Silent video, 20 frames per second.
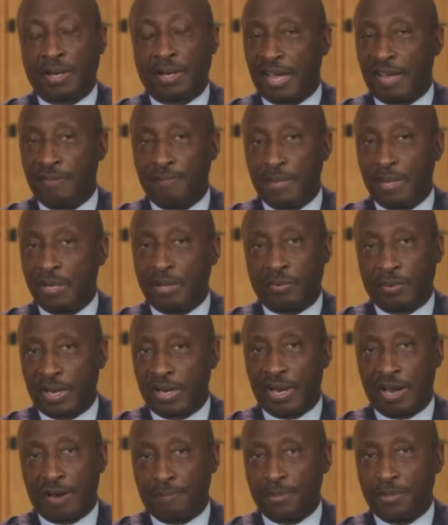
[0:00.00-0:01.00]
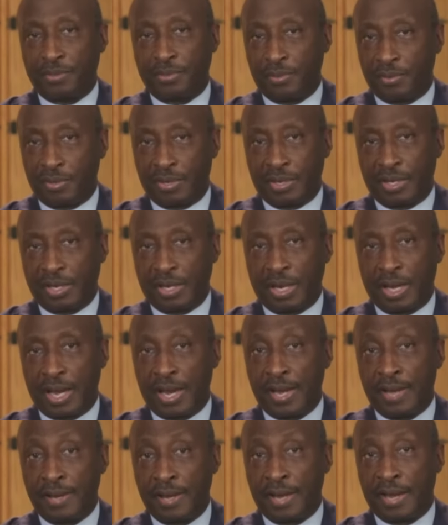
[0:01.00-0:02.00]
gave me a great opportunity.
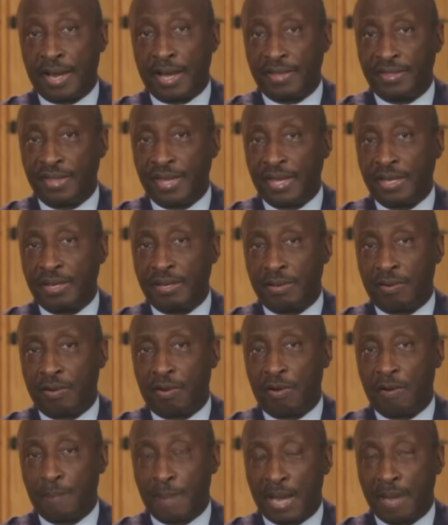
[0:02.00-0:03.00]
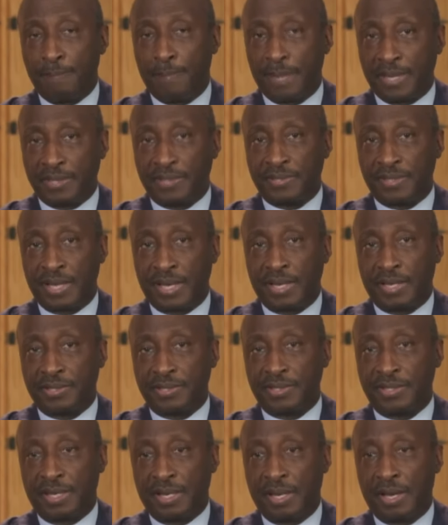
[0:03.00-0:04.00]
And I think on my best day
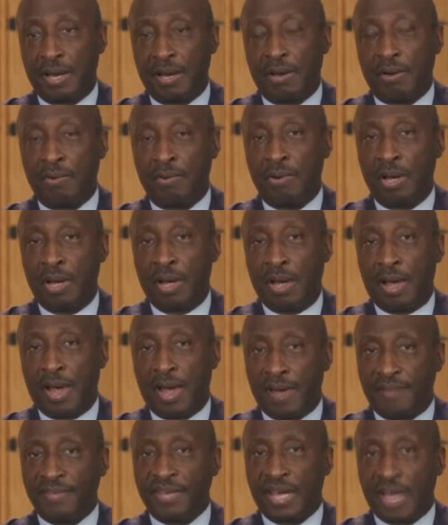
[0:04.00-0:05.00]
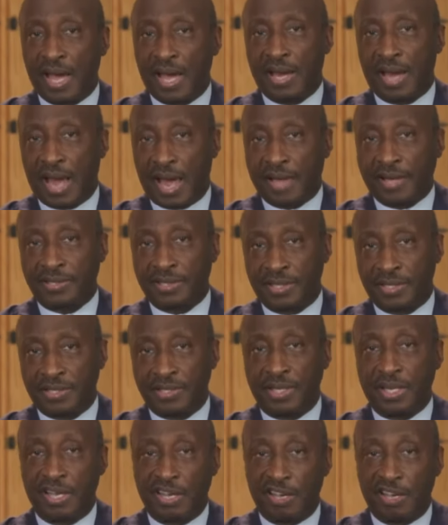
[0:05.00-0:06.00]
as CEO, having had access
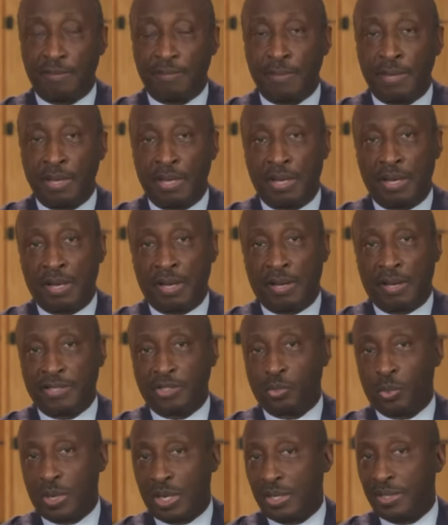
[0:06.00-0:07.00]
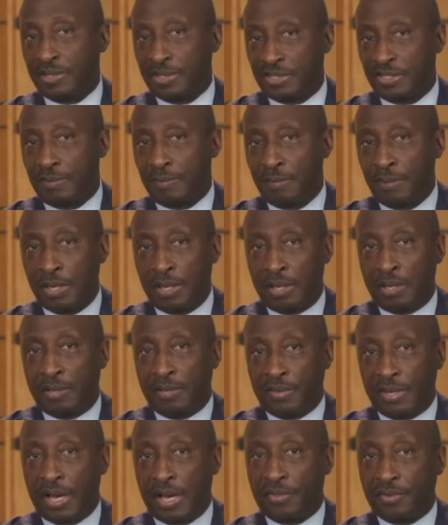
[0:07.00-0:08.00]
to him, as well as some
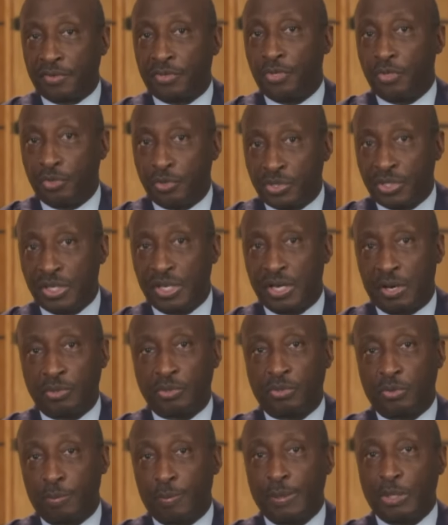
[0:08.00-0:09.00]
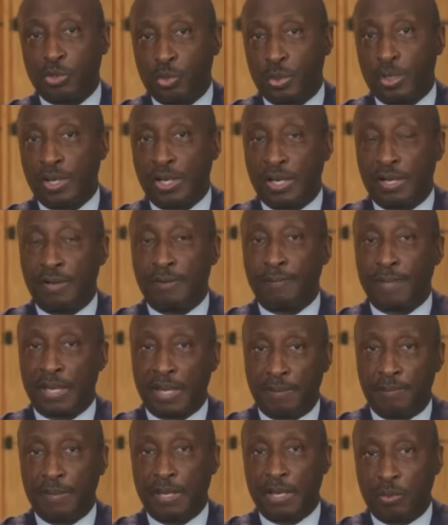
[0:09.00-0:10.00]
the other two CEOs who were between him
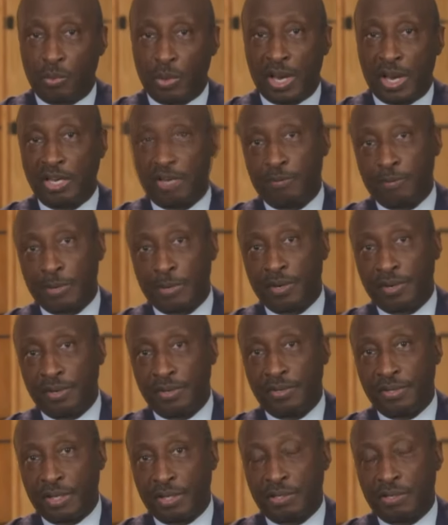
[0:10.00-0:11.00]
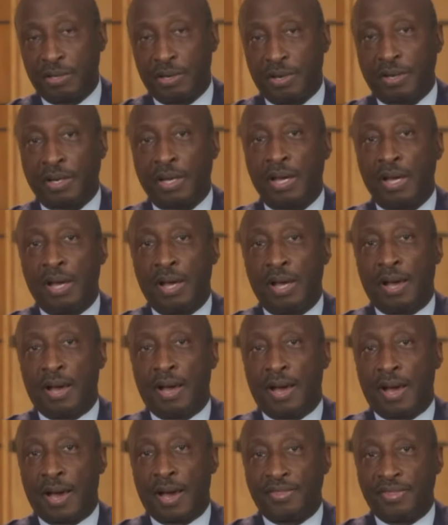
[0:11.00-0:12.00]
and me, Ray Gilmartin and Dick Clark,
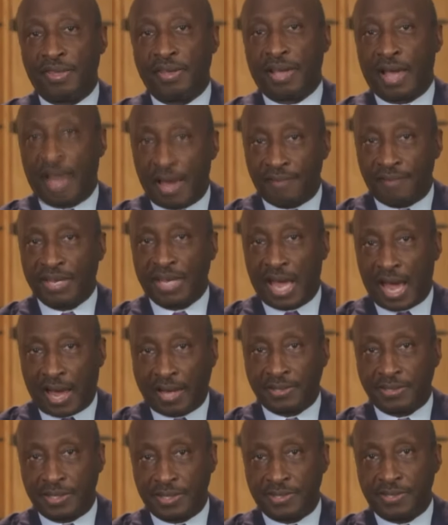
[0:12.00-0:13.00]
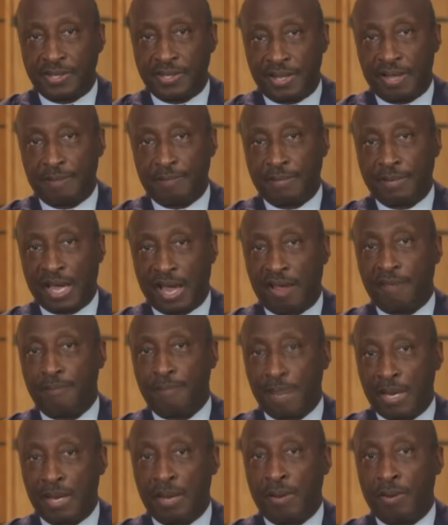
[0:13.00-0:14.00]
I think having access to them gave
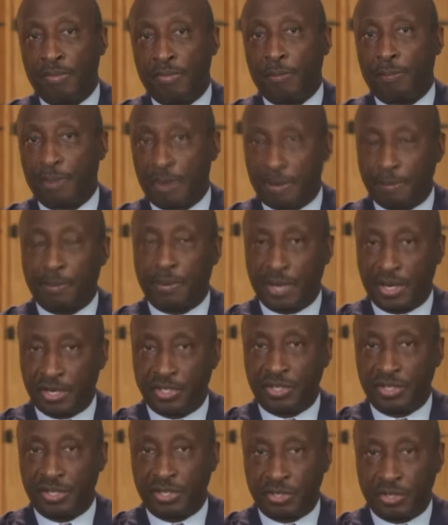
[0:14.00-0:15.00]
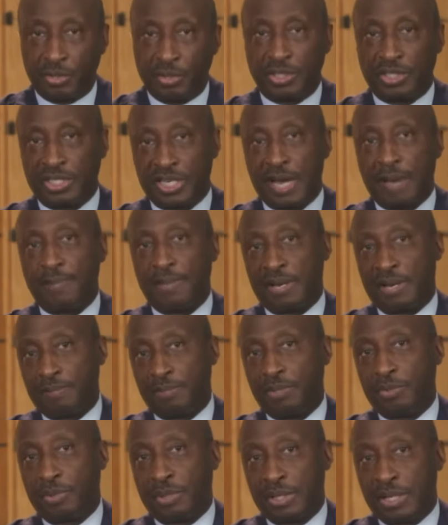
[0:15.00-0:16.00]
me the preparation to do the job that
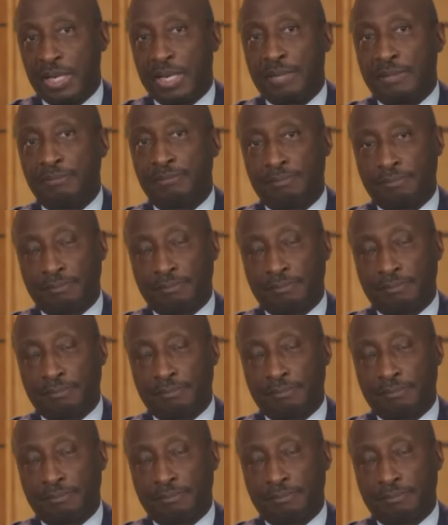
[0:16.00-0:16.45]
I'm doing now.